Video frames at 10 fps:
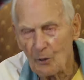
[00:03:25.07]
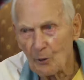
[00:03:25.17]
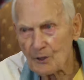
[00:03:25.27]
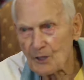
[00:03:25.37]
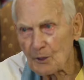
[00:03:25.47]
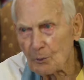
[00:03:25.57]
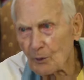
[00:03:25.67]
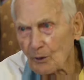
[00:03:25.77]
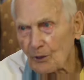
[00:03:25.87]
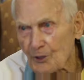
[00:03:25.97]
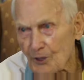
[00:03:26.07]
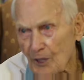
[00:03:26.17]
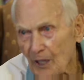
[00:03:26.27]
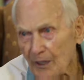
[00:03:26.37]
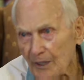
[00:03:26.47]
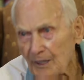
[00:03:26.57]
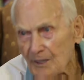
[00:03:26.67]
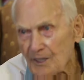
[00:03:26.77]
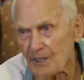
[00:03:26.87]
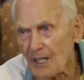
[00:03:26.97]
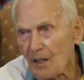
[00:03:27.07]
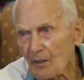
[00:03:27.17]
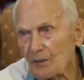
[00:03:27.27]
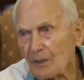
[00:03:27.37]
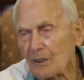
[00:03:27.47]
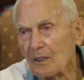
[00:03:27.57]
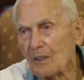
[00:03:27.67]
when she pulled her stockings down,